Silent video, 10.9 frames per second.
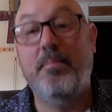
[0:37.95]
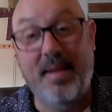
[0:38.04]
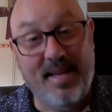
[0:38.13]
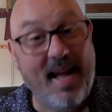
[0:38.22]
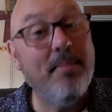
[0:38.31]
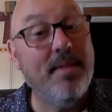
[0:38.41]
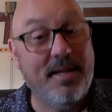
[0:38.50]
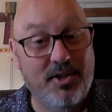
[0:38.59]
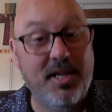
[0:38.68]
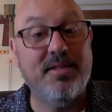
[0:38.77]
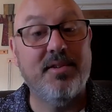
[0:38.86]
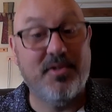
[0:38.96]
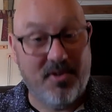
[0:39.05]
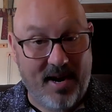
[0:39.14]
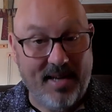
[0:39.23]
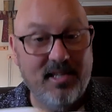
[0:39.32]
namely Jesus
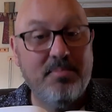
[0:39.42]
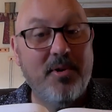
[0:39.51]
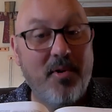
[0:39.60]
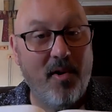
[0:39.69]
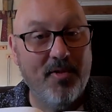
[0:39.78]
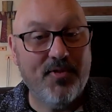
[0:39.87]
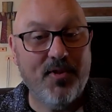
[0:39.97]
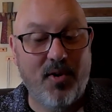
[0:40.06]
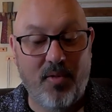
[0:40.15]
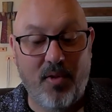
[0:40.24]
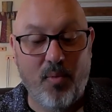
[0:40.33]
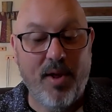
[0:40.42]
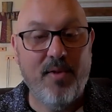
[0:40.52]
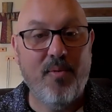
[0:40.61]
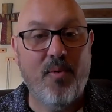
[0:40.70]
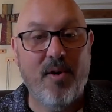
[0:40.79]
Christ, but also the
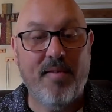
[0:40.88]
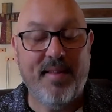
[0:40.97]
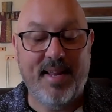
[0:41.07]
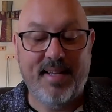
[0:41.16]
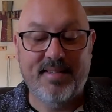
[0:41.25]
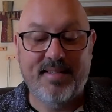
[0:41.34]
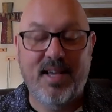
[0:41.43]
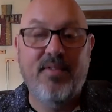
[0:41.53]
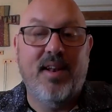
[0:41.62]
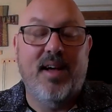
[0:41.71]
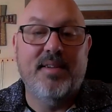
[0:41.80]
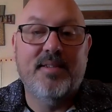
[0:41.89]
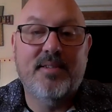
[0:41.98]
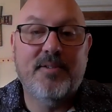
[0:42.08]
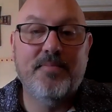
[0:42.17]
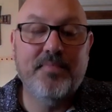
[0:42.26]
written word that he has given
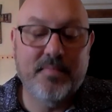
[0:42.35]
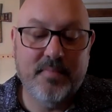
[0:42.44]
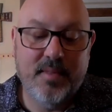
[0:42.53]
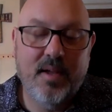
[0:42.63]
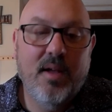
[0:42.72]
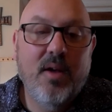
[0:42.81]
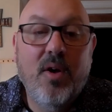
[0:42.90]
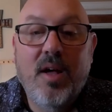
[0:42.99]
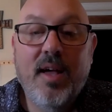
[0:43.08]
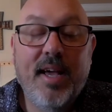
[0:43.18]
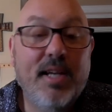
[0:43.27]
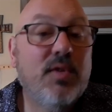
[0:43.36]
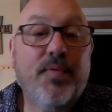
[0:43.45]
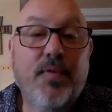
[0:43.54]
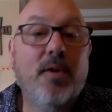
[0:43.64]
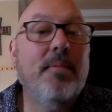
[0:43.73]
us, is
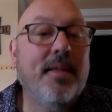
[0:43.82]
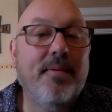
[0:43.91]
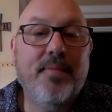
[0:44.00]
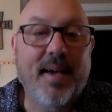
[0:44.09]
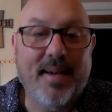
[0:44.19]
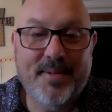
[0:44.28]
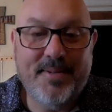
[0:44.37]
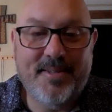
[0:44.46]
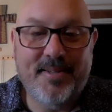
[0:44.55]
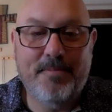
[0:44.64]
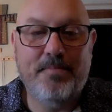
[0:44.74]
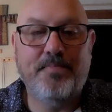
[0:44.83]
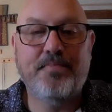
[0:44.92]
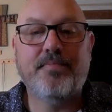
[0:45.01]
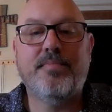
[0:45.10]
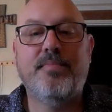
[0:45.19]
firmly fixed.
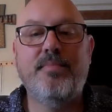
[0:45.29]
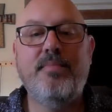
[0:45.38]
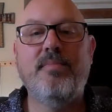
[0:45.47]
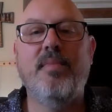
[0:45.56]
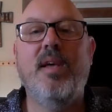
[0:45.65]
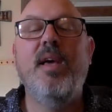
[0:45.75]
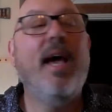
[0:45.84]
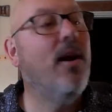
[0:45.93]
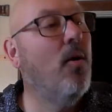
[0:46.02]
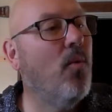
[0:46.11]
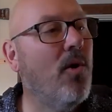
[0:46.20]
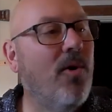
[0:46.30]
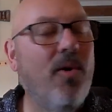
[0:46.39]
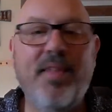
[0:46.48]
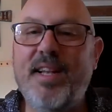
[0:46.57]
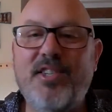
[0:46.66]
In a
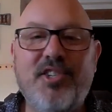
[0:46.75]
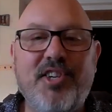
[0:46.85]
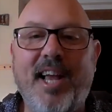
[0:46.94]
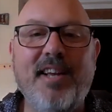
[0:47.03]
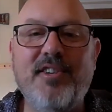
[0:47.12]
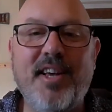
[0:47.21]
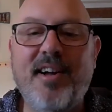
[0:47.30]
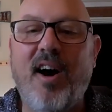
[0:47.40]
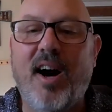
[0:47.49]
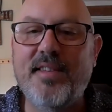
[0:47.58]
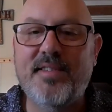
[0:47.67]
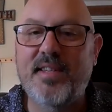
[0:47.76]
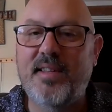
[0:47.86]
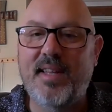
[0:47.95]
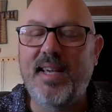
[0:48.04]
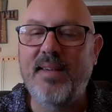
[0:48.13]
world that is changing
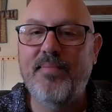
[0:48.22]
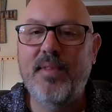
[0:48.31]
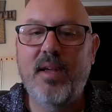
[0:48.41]
constantly,